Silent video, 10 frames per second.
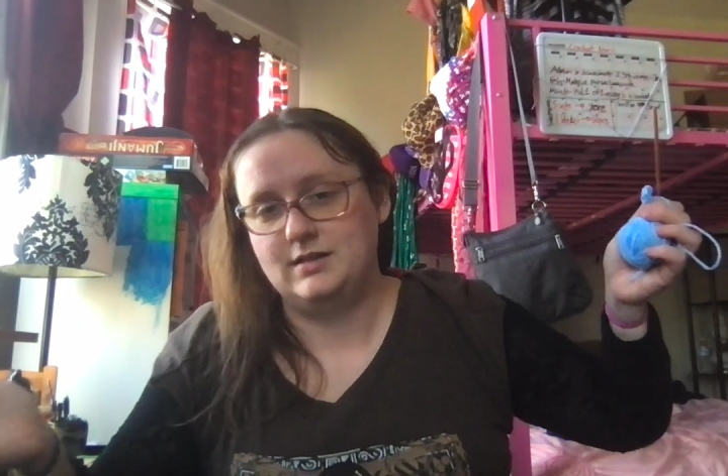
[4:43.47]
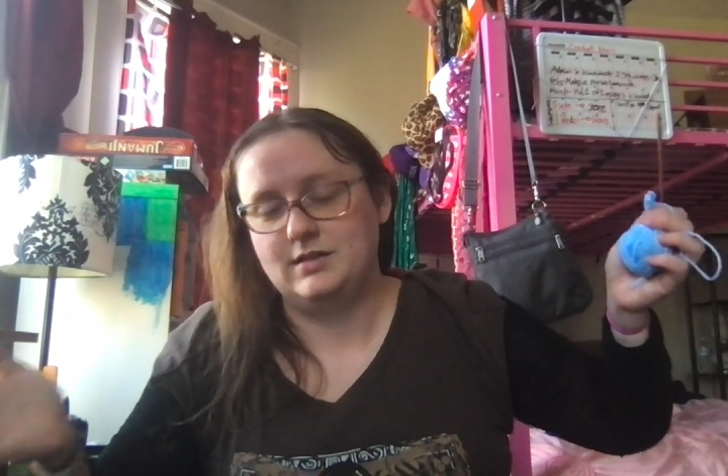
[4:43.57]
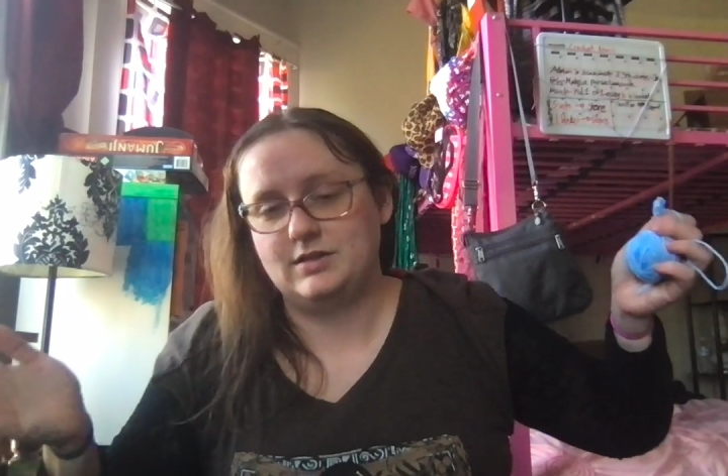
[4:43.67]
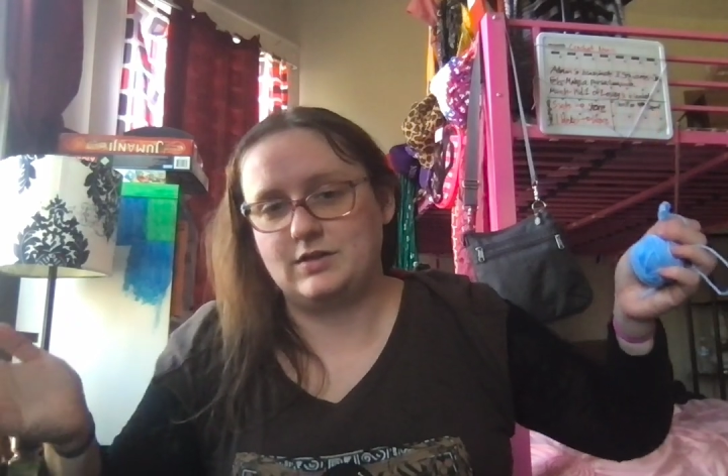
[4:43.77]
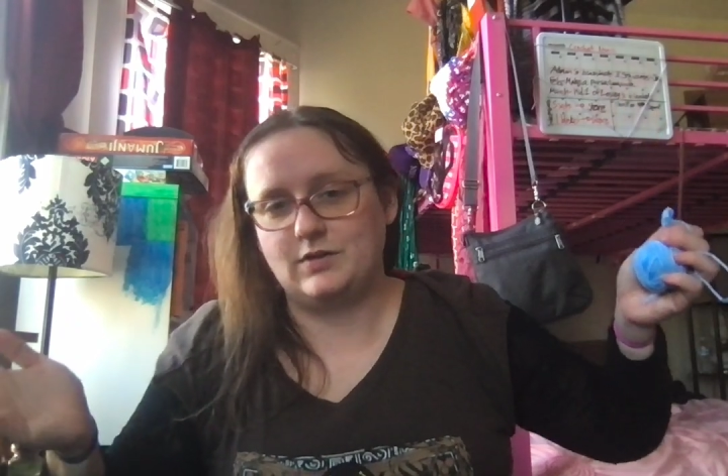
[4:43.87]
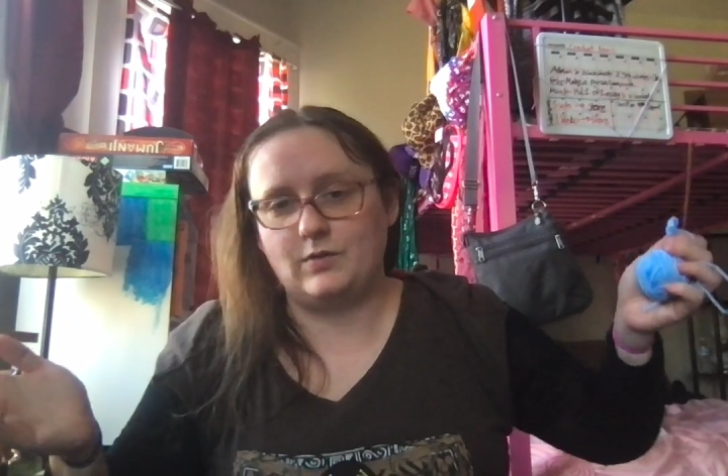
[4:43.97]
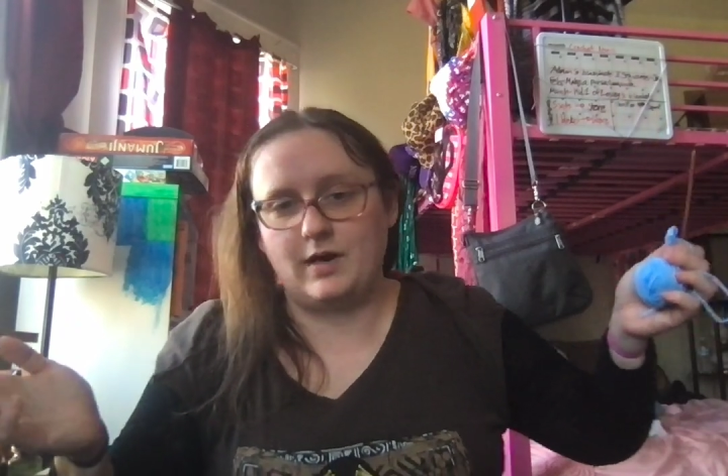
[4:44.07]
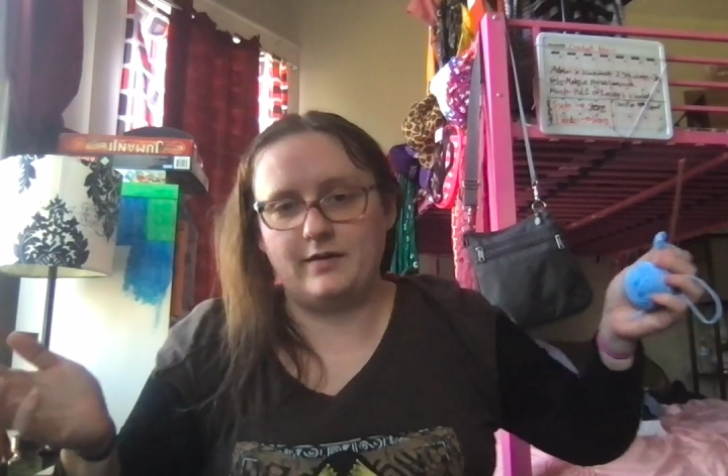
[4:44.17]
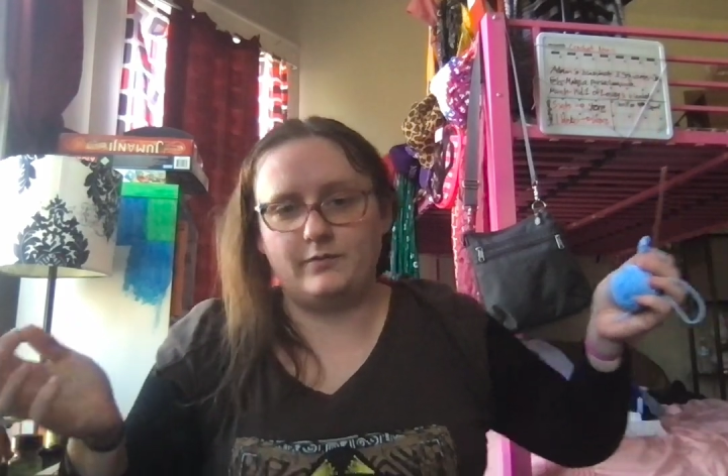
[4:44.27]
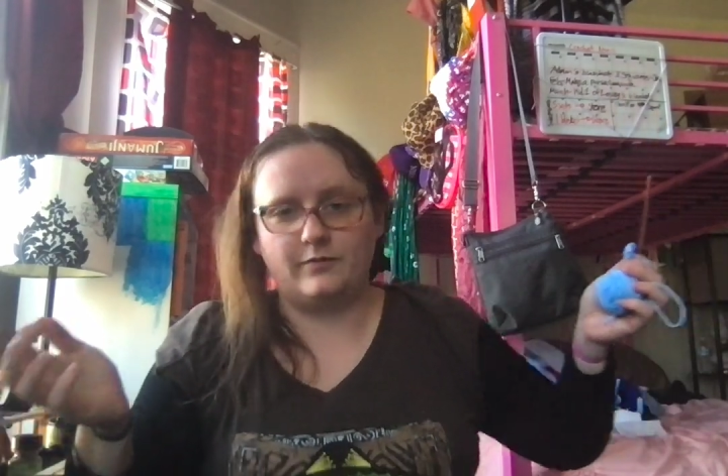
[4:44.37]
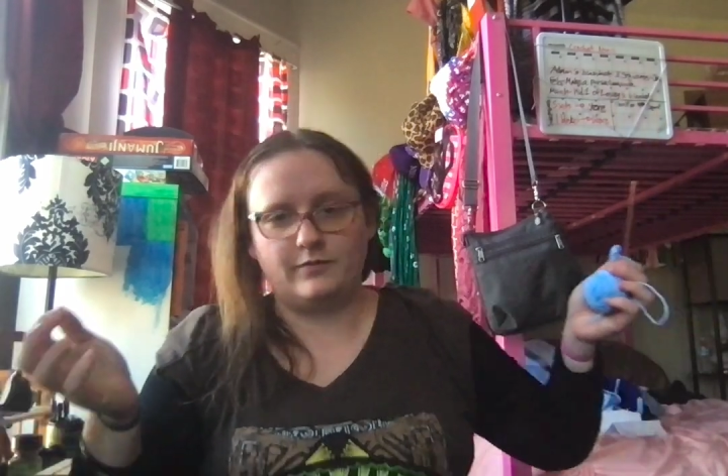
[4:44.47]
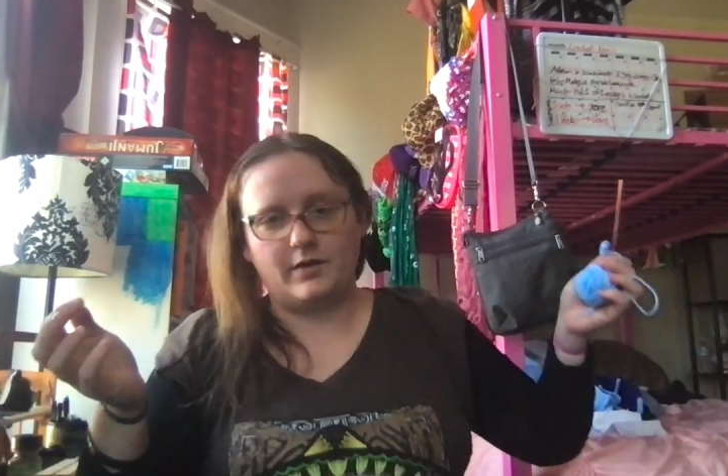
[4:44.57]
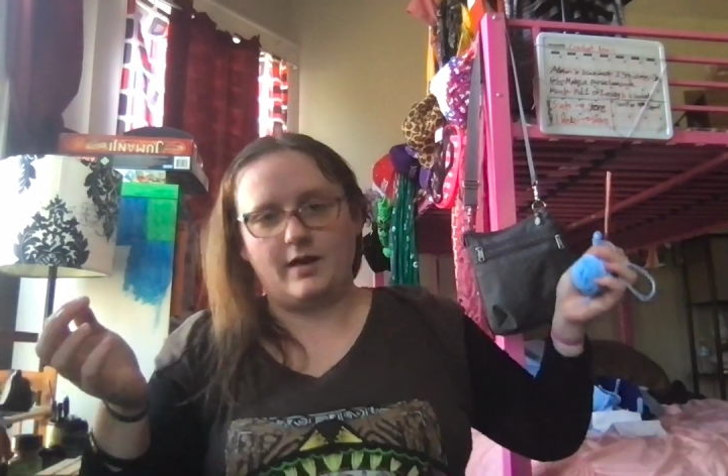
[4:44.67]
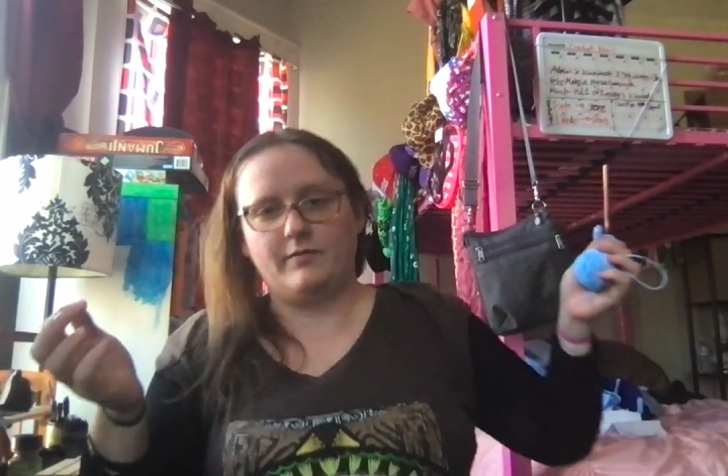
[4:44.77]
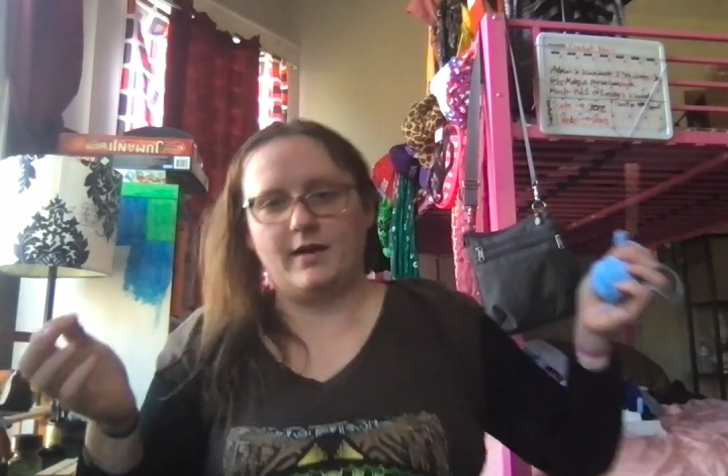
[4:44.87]
So
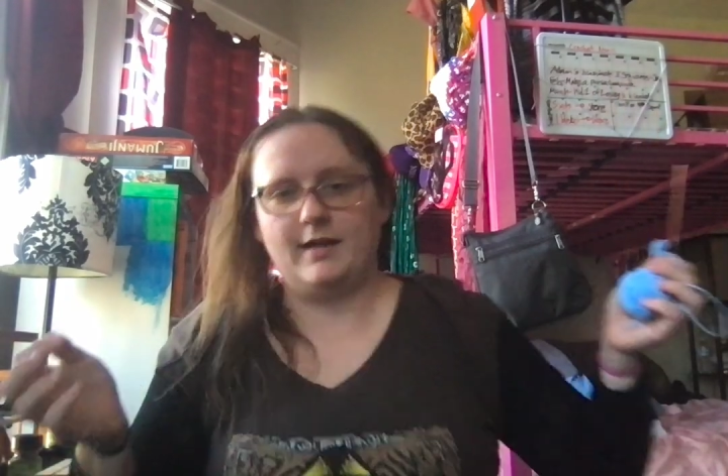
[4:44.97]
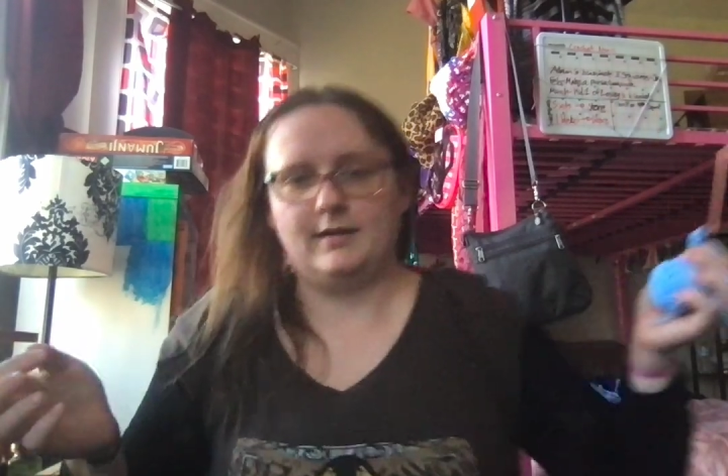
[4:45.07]
I've got